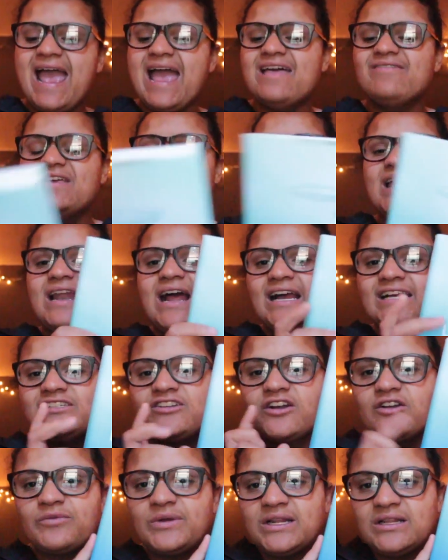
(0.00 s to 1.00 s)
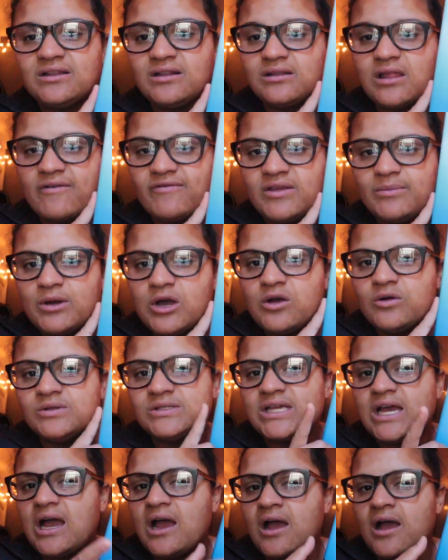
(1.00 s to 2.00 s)
And then I started reading The Lovely
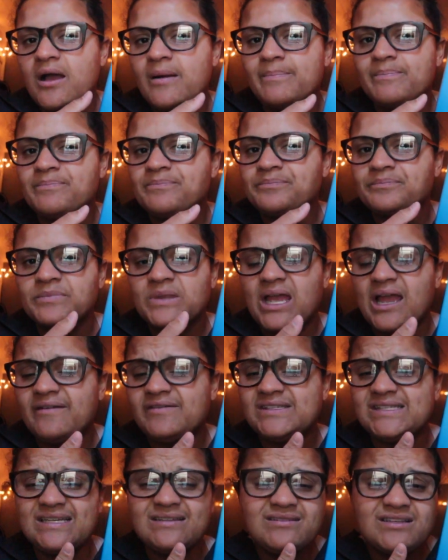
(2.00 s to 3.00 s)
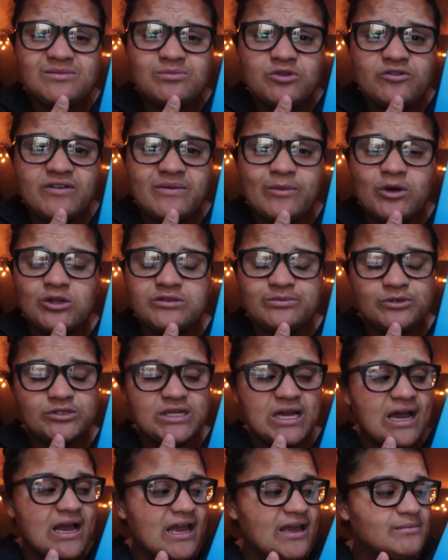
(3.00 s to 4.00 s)
Bones. I've seen this movie multiple
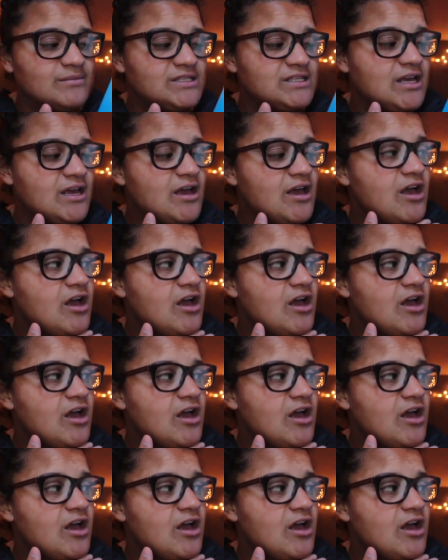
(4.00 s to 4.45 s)
times.